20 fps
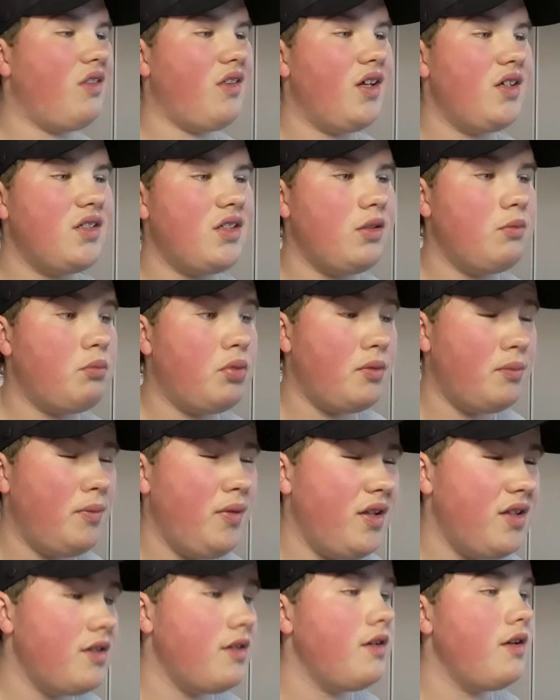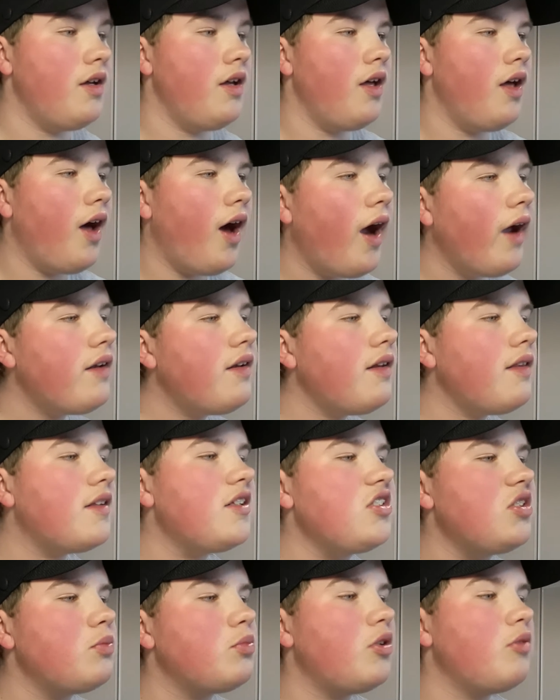in London premiere, eighteenth
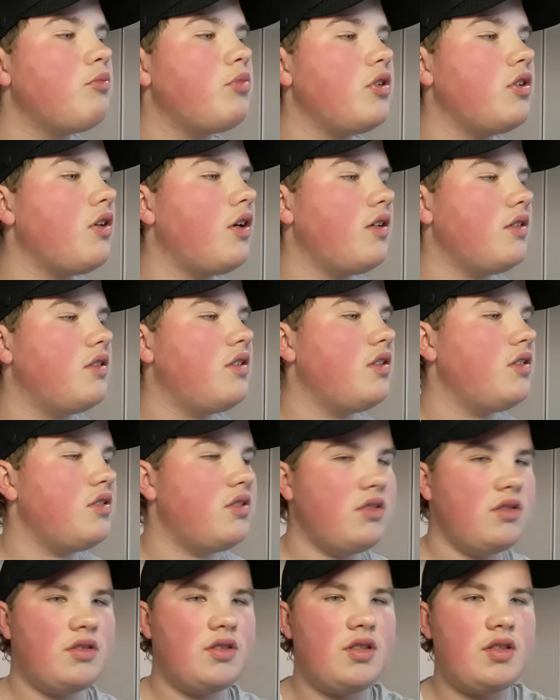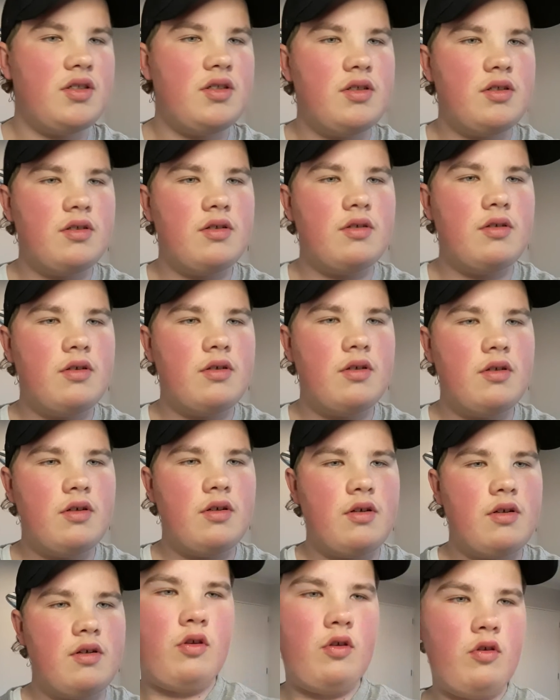of September
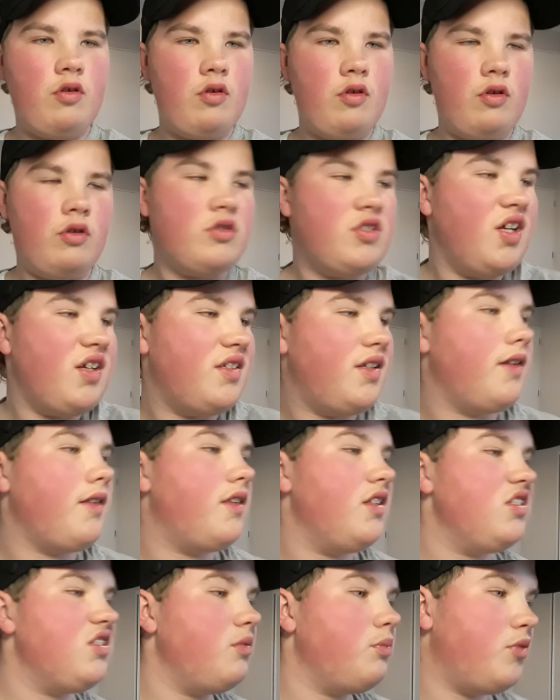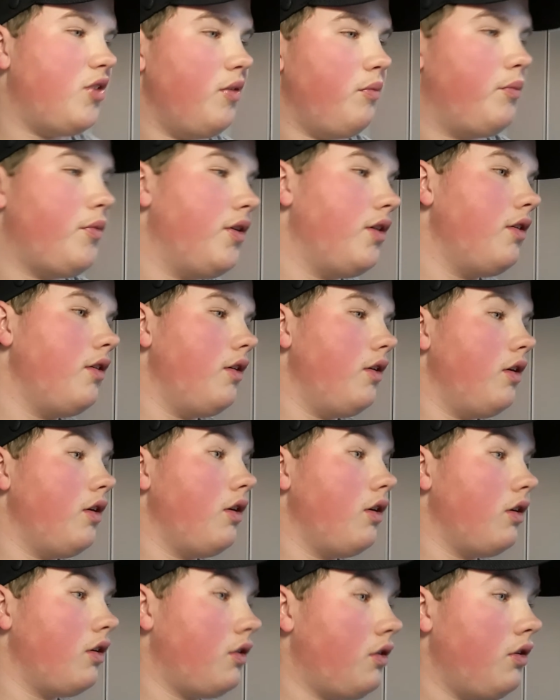
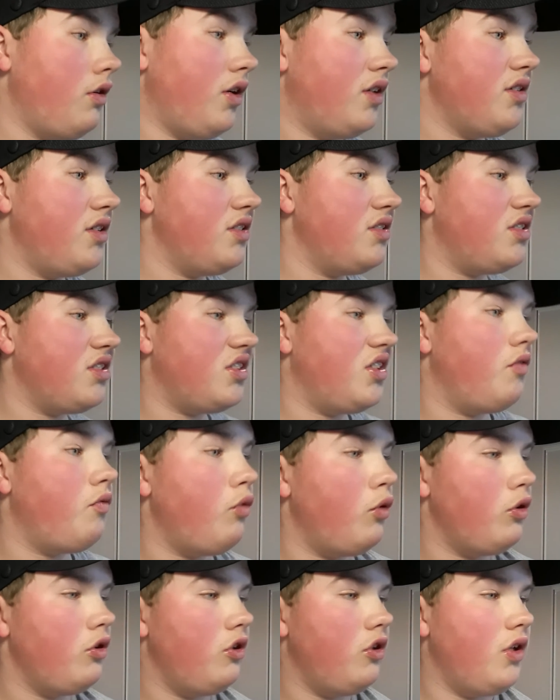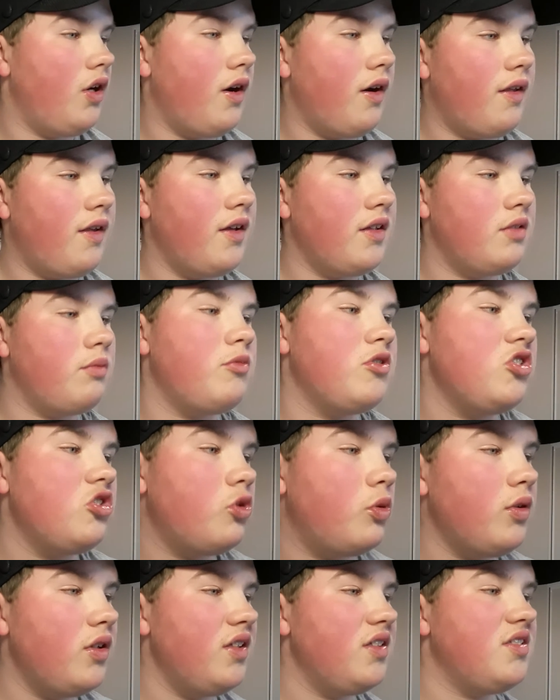1964 in United Kingdom and
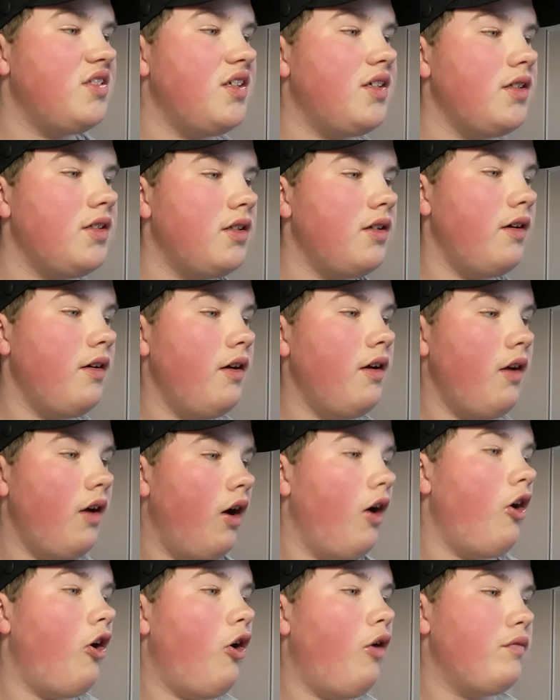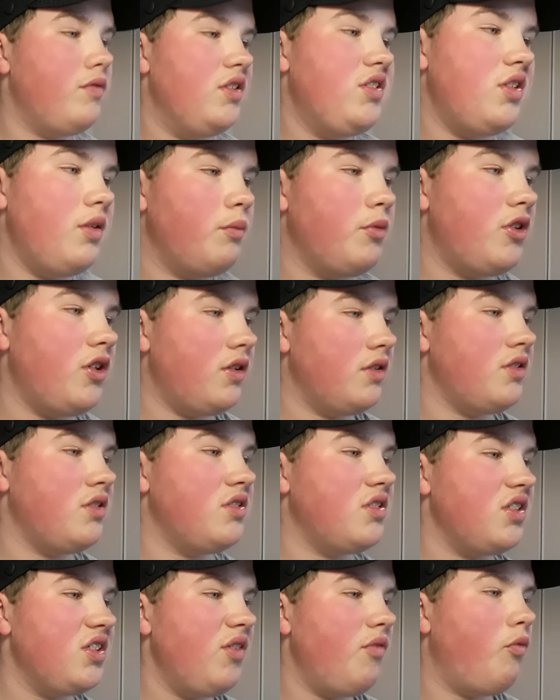22nd of December
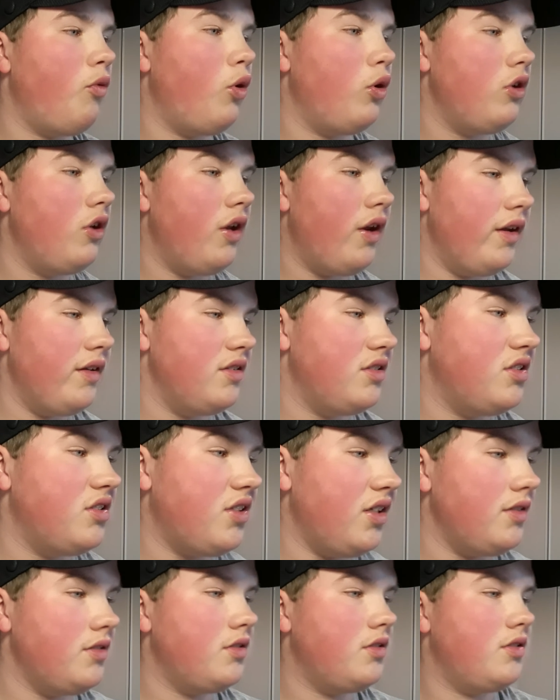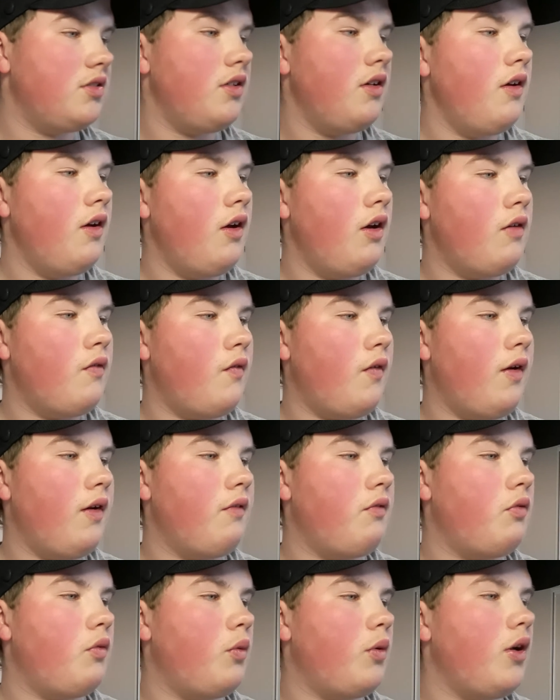1964 in United States, ran
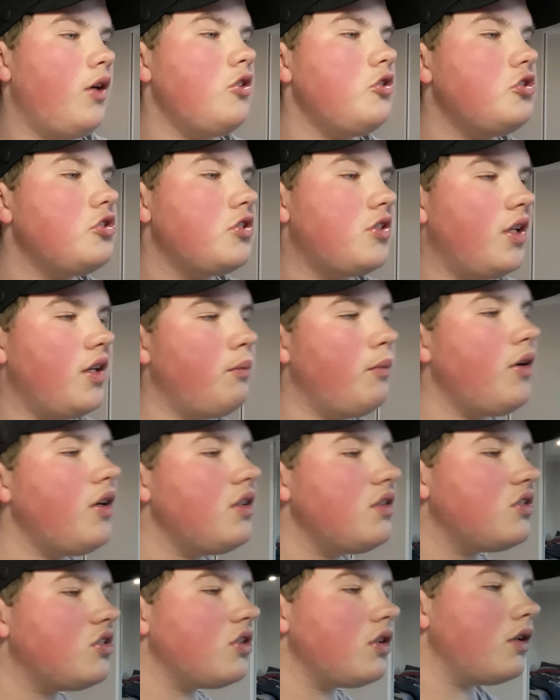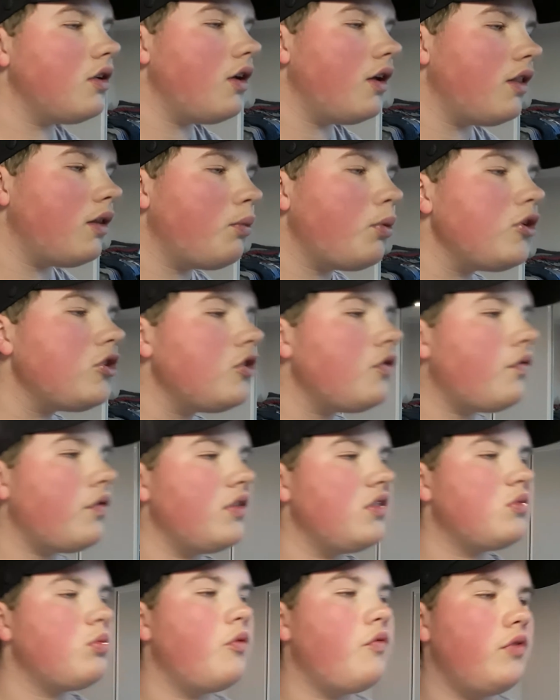for 110 minutes, and the budget for
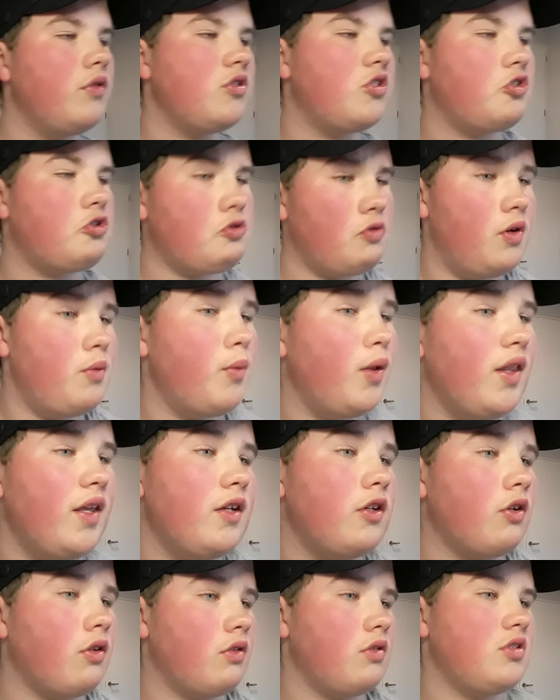this movie was $3 million.